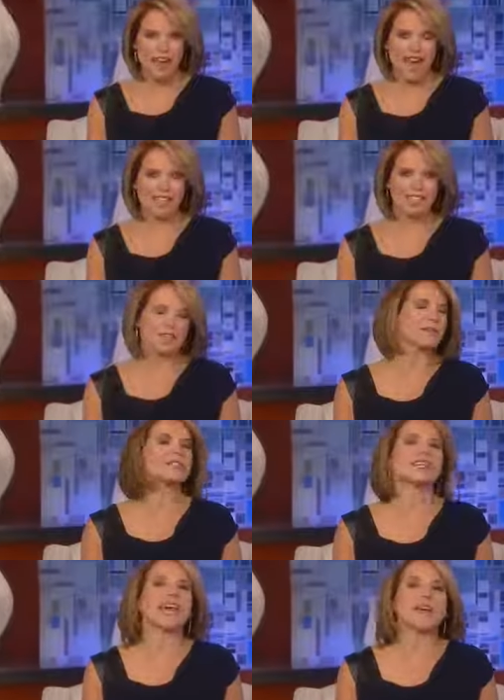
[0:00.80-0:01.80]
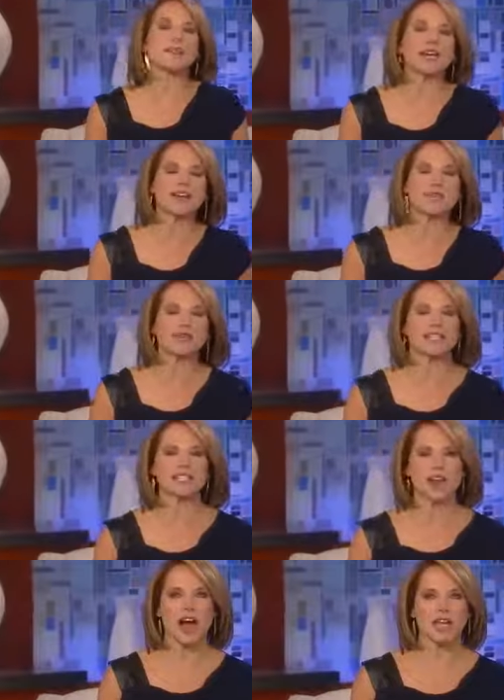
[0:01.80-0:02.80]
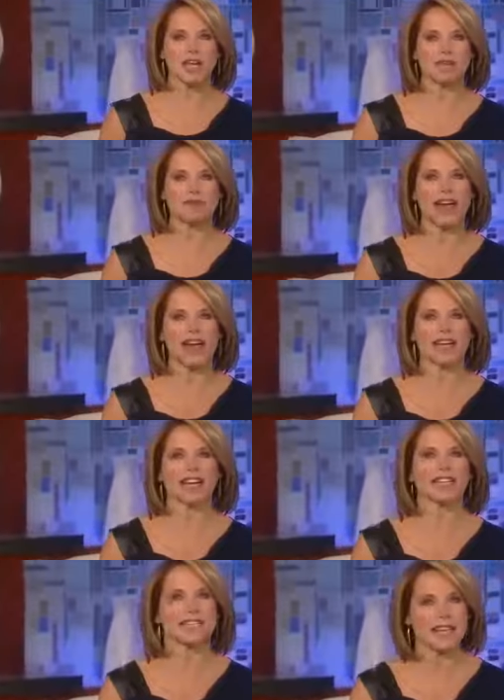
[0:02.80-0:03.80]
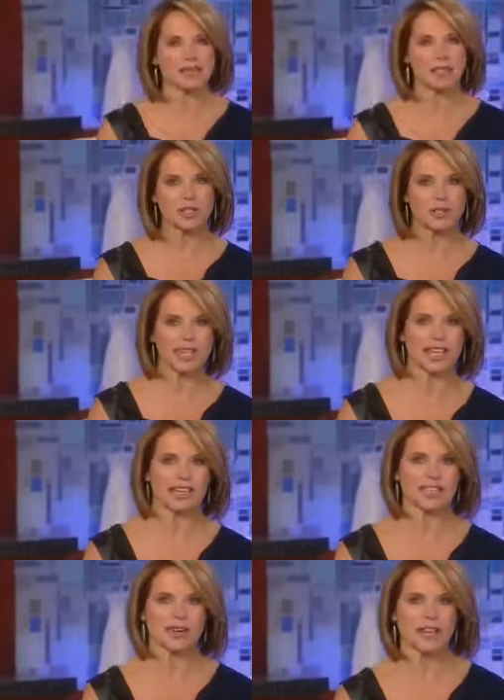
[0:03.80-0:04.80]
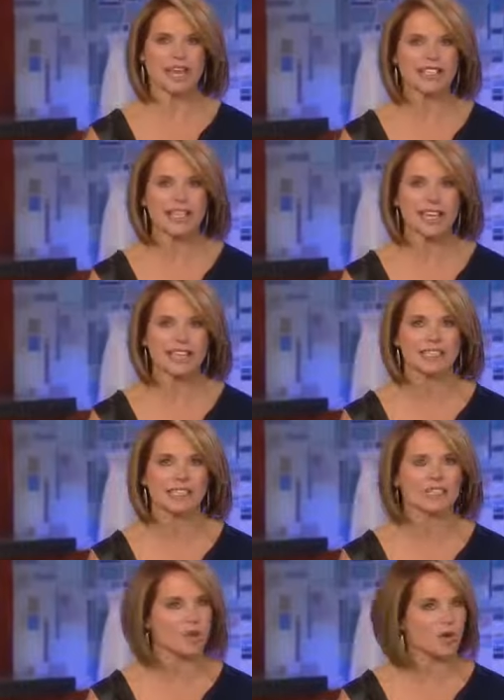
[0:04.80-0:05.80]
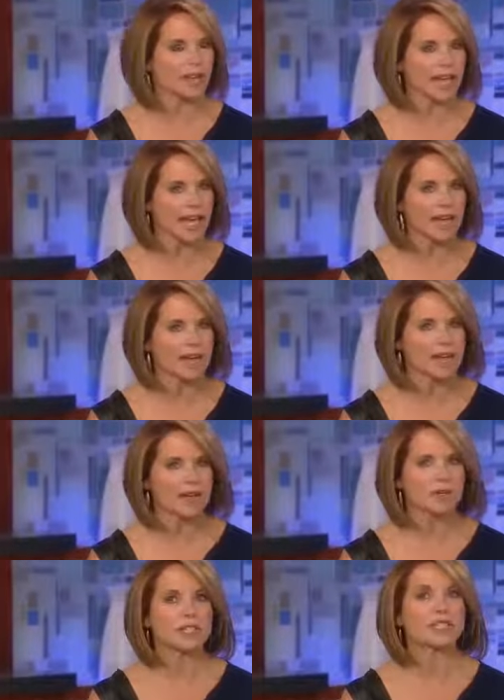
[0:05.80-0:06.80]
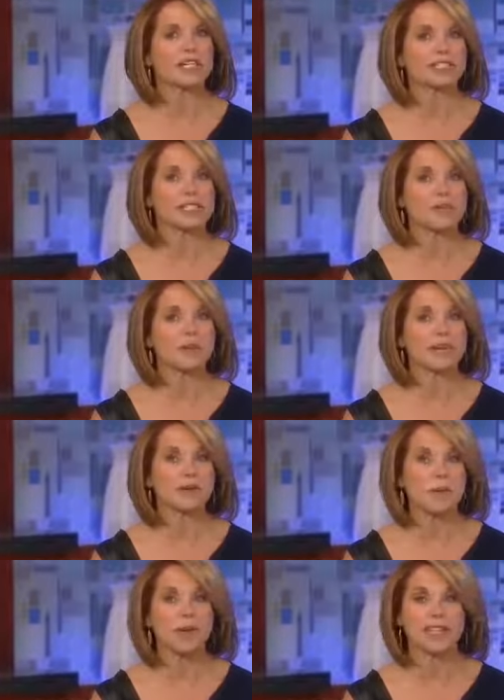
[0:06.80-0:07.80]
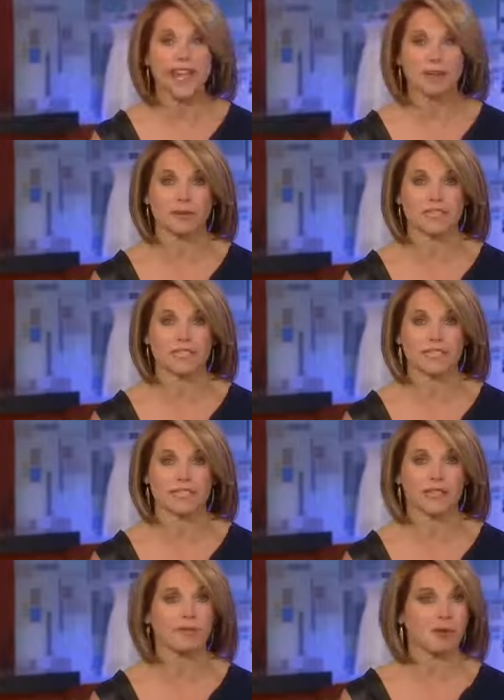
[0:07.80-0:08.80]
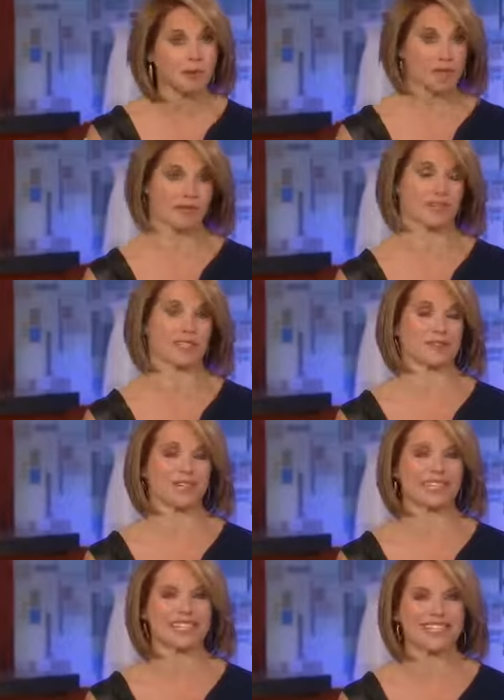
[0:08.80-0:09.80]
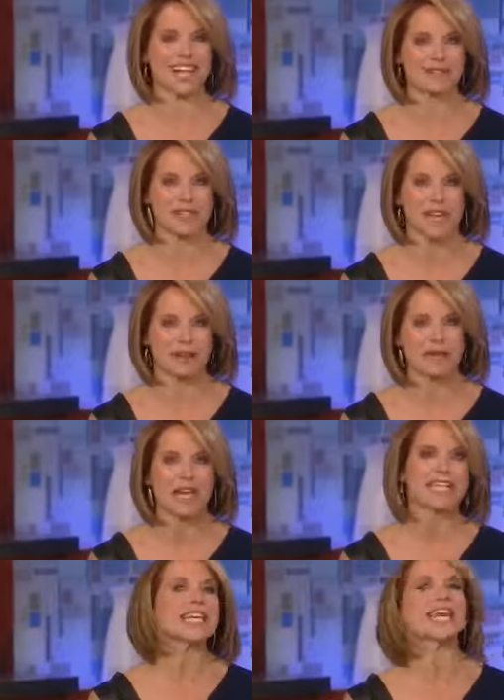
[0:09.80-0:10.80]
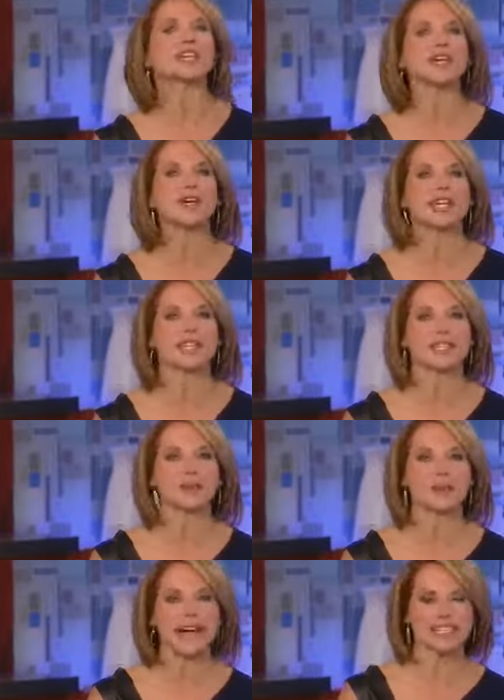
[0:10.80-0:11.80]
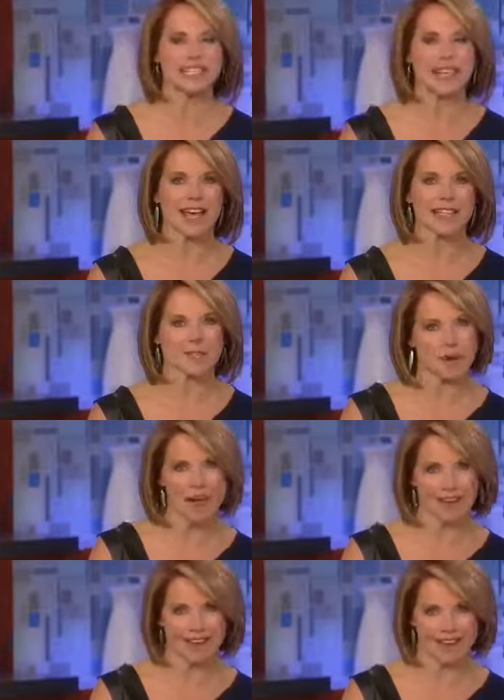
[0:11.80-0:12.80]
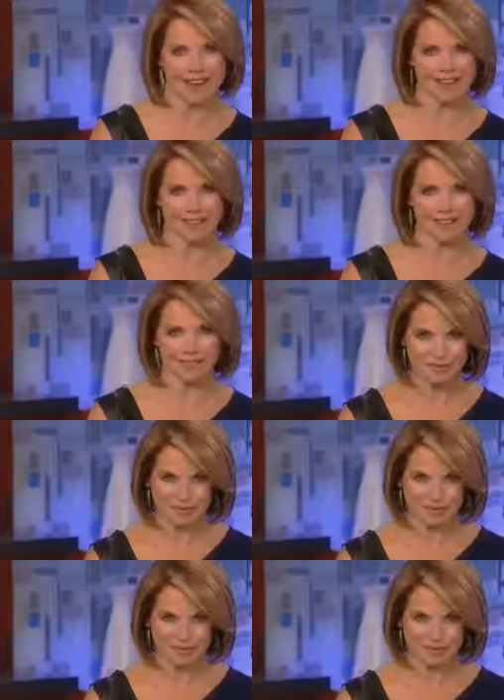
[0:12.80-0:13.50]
Welcome back. So today we have been talking about exceptional kids. Our next guest is only eight, but she can speak more languages than most of us will in a lifetime. Take a look at this pint-sized polyglot.